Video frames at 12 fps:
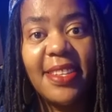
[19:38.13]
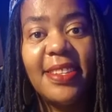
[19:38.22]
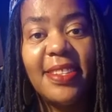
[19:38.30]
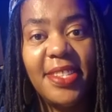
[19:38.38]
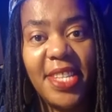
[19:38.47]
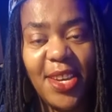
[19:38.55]

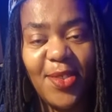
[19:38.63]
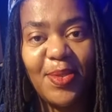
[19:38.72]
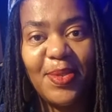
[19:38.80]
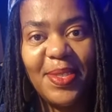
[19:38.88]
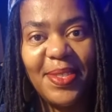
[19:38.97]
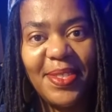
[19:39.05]
Now,
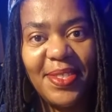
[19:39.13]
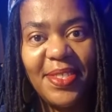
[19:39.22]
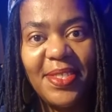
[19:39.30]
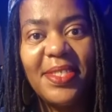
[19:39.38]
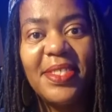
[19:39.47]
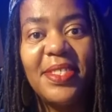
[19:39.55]

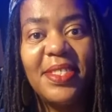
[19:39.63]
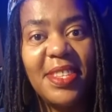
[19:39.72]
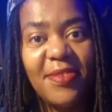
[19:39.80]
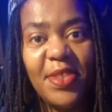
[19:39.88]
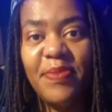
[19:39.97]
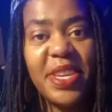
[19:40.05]

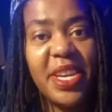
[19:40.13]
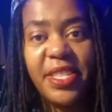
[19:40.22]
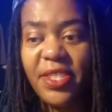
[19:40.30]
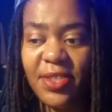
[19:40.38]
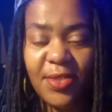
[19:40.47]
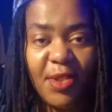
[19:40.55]
even me, I
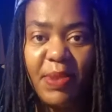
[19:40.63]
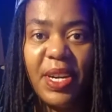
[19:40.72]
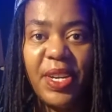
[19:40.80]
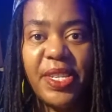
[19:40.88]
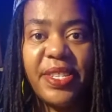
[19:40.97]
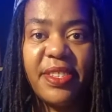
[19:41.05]
didn't know about
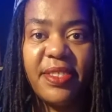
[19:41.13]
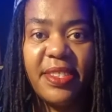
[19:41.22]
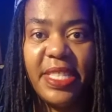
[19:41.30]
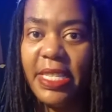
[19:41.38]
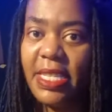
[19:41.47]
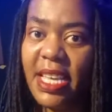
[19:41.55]
it,
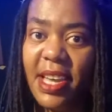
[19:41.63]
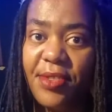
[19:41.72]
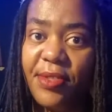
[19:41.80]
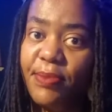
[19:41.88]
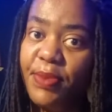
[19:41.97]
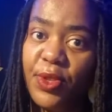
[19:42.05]
this kind of
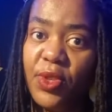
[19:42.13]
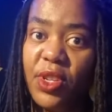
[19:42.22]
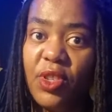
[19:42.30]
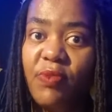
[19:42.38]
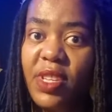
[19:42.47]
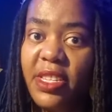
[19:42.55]
spiritual
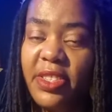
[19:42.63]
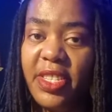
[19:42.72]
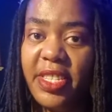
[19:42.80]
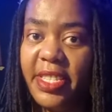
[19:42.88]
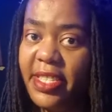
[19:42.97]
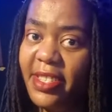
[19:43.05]
humiliation,
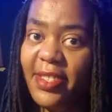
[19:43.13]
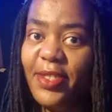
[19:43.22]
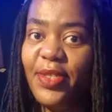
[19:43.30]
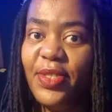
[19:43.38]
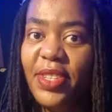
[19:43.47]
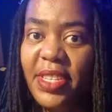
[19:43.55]
until
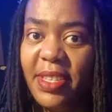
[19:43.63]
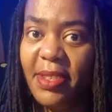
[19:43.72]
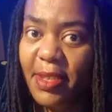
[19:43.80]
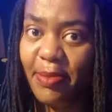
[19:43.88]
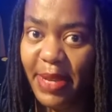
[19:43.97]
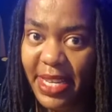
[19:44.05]

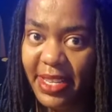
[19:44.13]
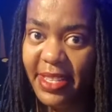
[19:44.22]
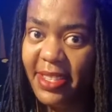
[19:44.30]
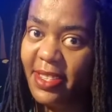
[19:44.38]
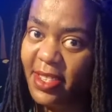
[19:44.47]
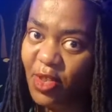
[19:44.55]
my
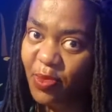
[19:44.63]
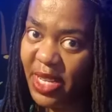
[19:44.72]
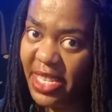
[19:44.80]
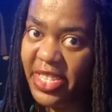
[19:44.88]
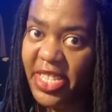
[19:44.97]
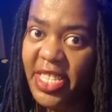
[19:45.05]

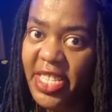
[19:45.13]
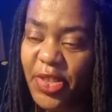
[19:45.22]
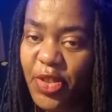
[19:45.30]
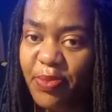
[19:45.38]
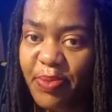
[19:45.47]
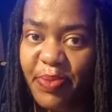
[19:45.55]
humiliation in the
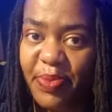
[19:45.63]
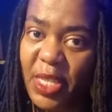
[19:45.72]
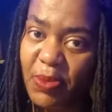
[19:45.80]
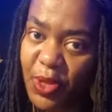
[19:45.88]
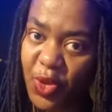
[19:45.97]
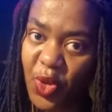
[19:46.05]
dream,
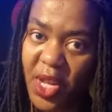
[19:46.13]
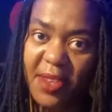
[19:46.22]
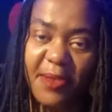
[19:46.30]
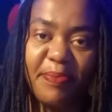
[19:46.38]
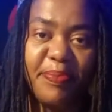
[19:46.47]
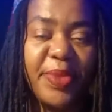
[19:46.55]
spiritual.
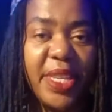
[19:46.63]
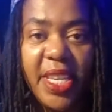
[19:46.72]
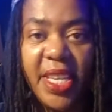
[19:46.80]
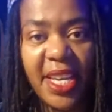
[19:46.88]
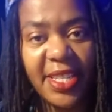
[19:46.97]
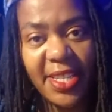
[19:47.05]

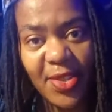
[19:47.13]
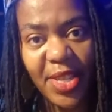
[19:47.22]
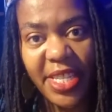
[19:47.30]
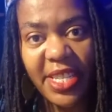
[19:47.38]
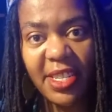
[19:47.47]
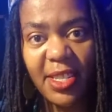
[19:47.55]
I didn't know
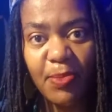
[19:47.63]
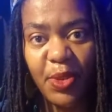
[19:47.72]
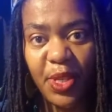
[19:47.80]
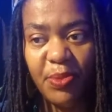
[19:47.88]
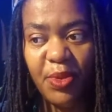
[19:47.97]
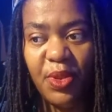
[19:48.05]
that it is
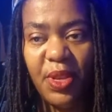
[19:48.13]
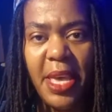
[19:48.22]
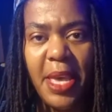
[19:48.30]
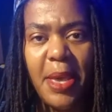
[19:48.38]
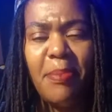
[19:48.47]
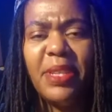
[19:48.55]
possible.
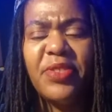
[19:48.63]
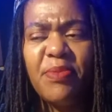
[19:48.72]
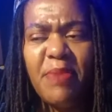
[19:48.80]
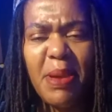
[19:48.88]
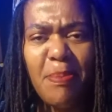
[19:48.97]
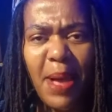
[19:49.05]
But
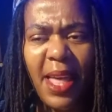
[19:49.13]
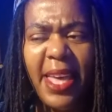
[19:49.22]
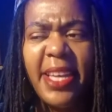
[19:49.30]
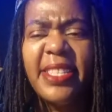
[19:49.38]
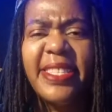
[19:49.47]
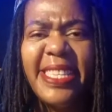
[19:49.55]
remember,
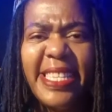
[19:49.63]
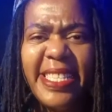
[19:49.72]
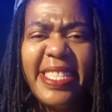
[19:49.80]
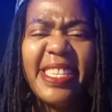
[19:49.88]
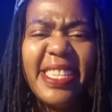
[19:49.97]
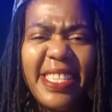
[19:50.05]

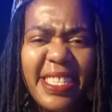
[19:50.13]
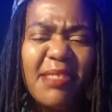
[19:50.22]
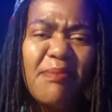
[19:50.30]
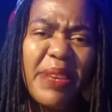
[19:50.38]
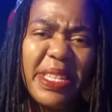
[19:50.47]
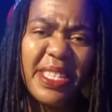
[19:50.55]
this is
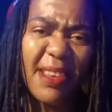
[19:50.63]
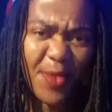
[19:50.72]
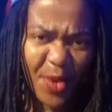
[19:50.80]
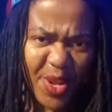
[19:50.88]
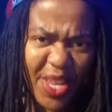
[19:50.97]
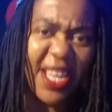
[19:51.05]

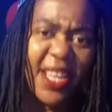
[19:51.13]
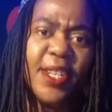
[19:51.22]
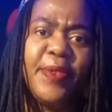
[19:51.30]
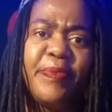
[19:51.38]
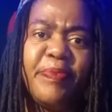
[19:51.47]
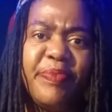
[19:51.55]
metaphorical.
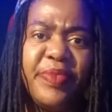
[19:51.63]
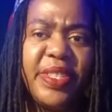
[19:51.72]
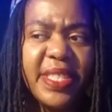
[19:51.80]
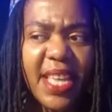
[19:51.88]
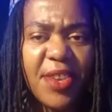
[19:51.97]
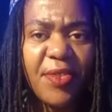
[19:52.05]
These
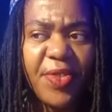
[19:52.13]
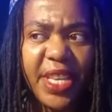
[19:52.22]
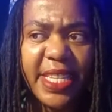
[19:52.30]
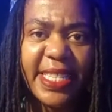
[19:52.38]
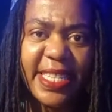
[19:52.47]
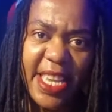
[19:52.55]
kind of
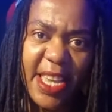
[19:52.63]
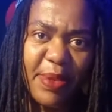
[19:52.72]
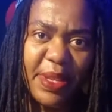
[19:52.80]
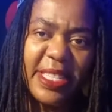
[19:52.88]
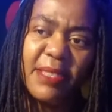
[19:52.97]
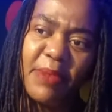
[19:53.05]
things that happen
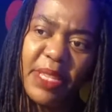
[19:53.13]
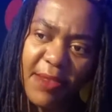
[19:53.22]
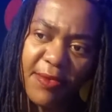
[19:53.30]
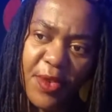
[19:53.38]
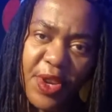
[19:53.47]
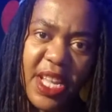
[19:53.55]
is
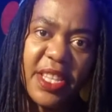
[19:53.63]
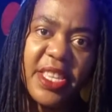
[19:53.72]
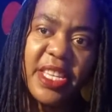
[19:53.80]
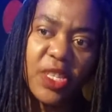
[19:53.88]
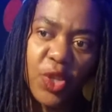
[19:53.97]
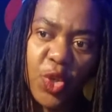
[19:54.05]
metaphorical. They're
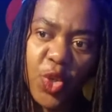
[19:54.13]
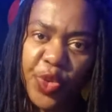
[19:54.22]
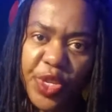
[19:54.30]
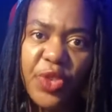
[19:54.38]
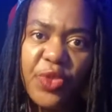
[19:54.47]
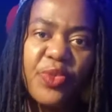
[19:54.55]
just
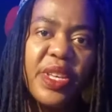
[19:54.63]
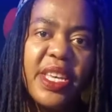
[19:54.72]
showing you